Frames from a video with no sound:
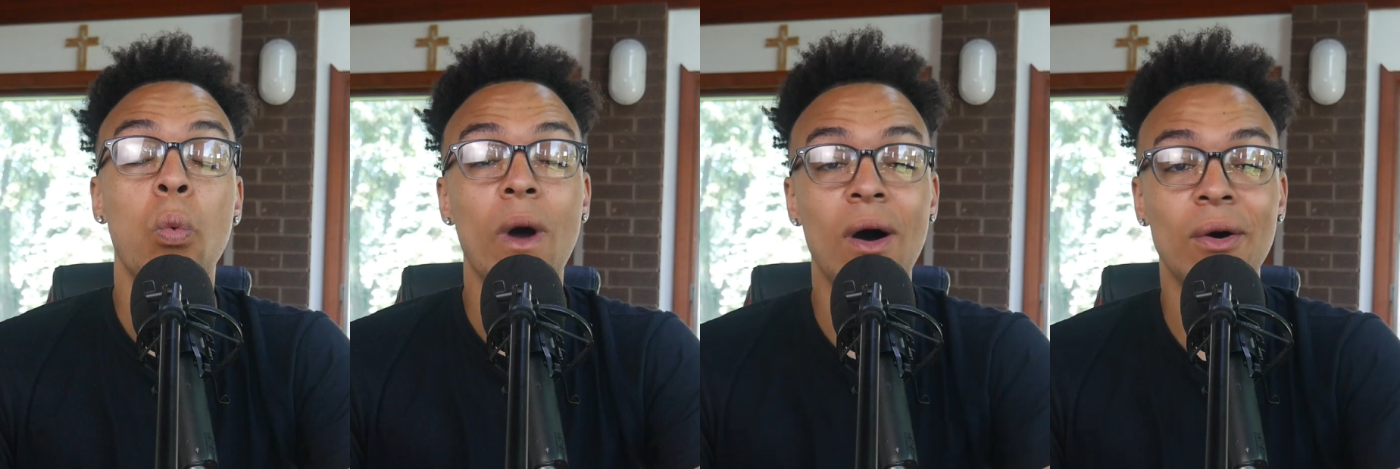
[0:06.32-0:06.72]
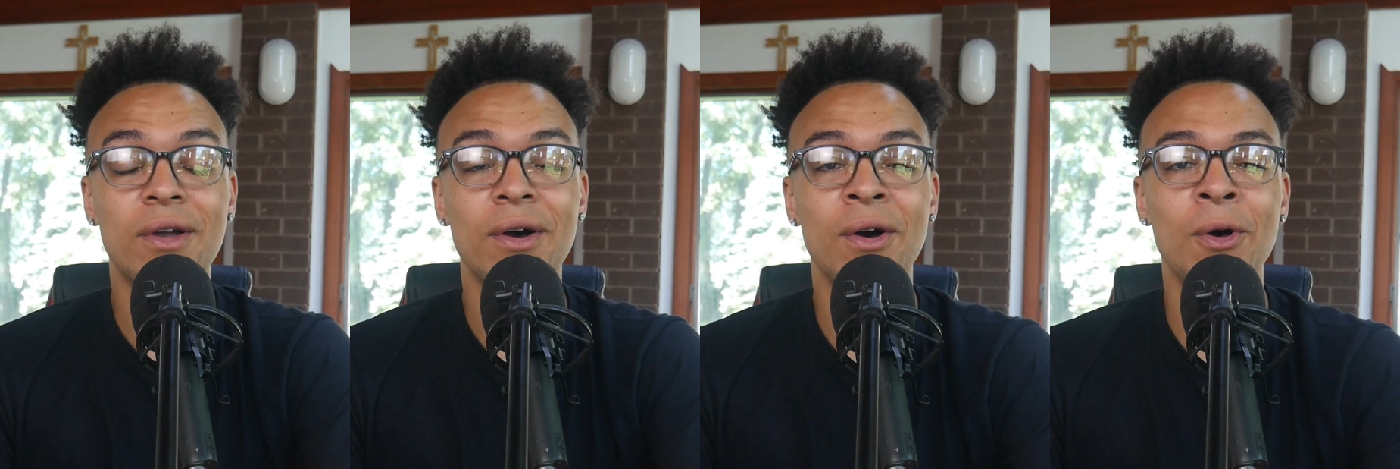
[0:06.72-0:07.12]

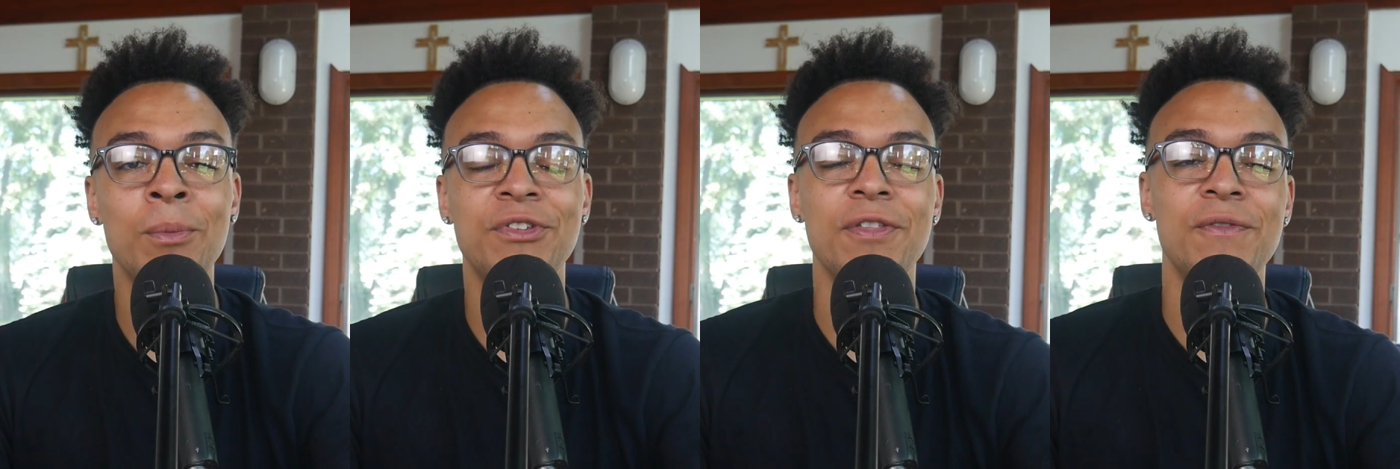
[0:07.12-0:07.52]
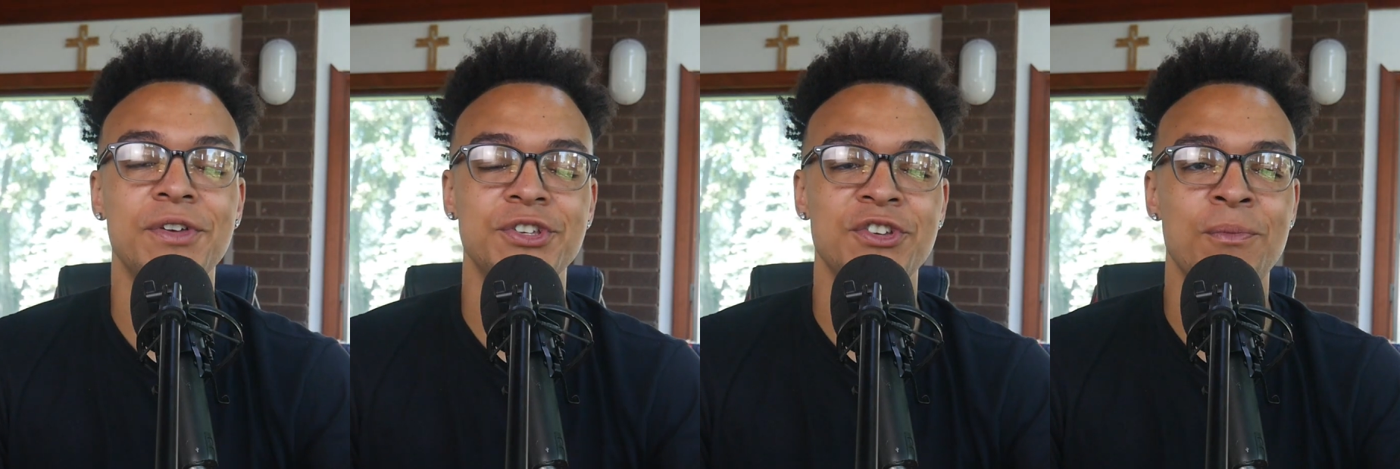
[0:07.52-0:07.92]
Welcome to the
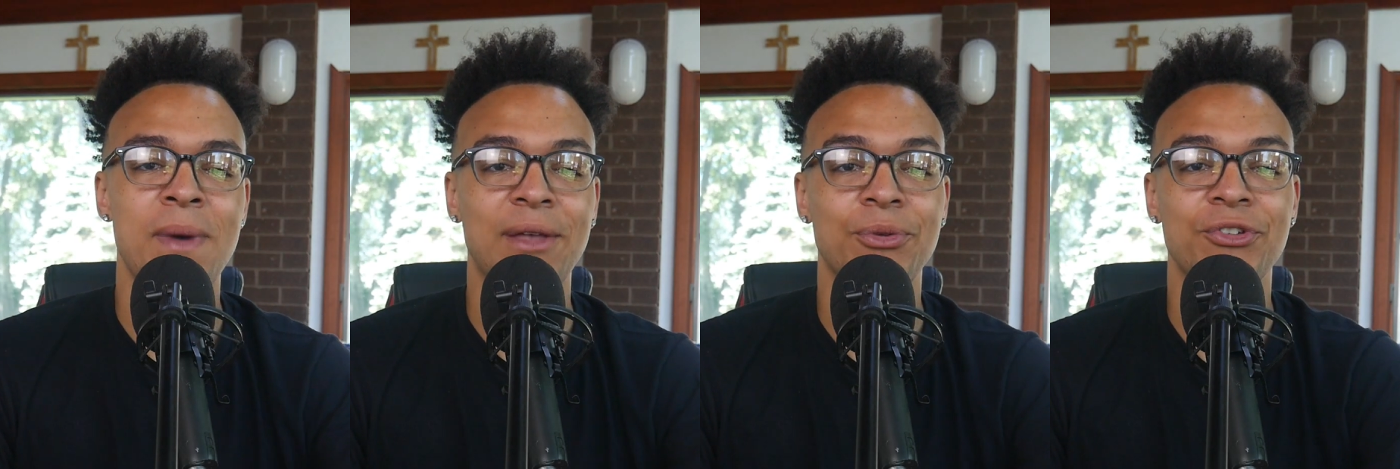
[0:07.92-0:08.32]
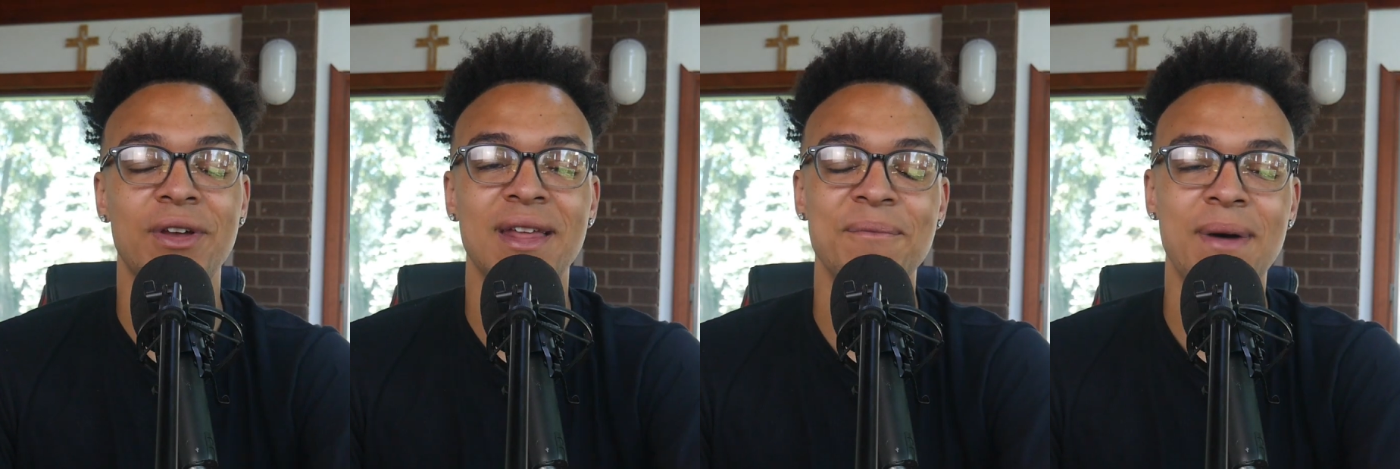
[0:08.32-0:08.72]
Vision Driven Basketball
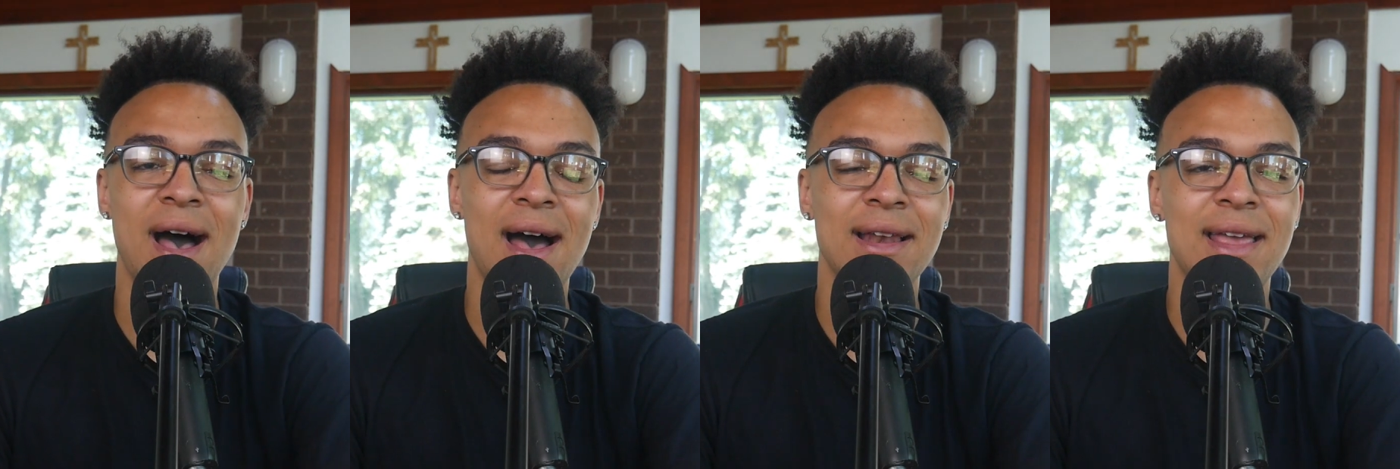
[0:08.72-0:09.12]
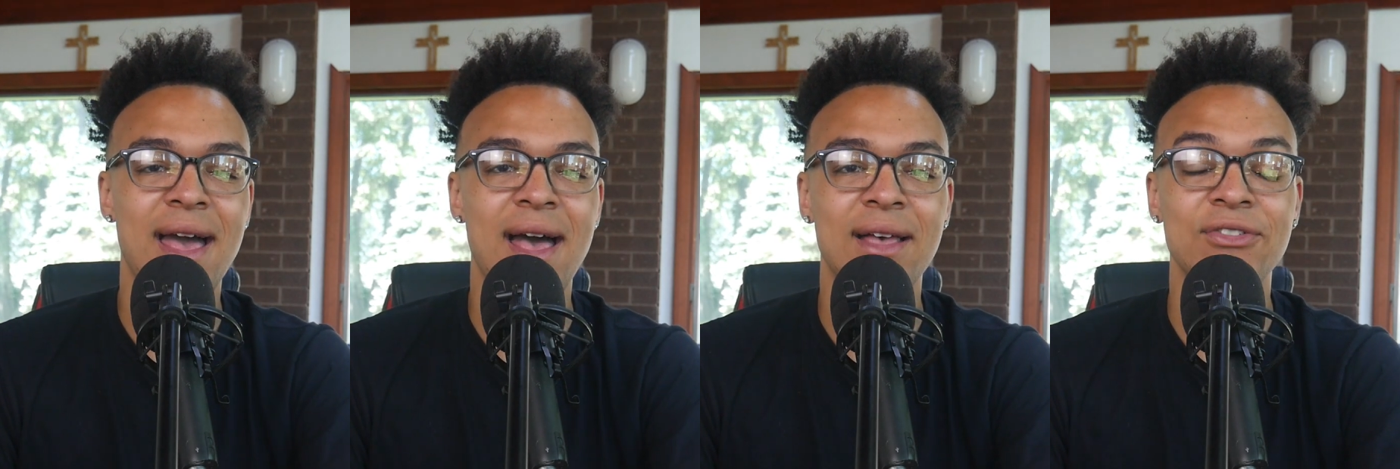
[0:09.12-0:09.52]
Trading
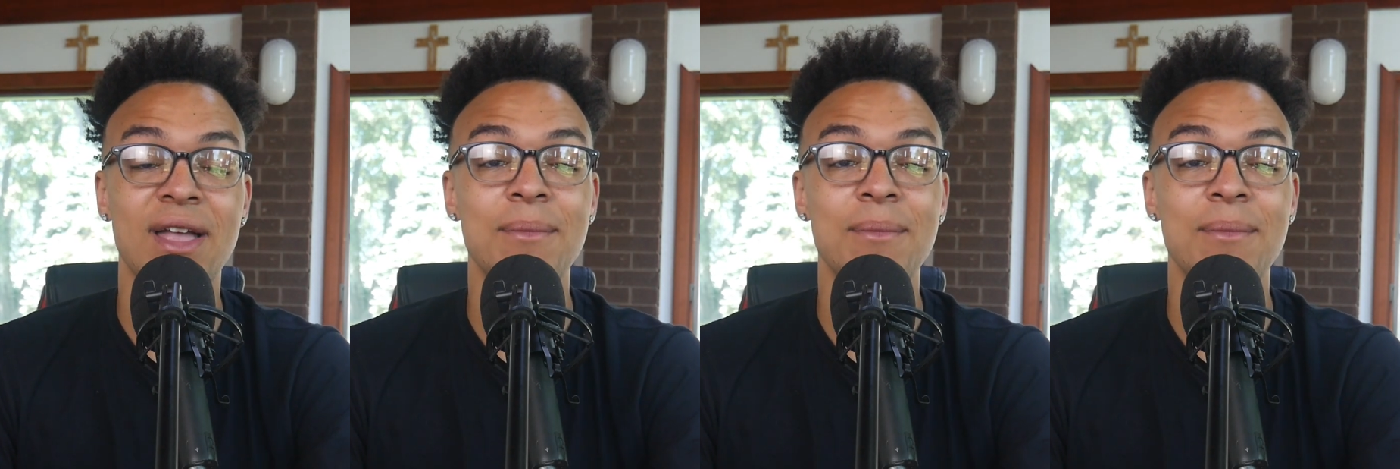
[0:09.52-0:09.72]
Podcast.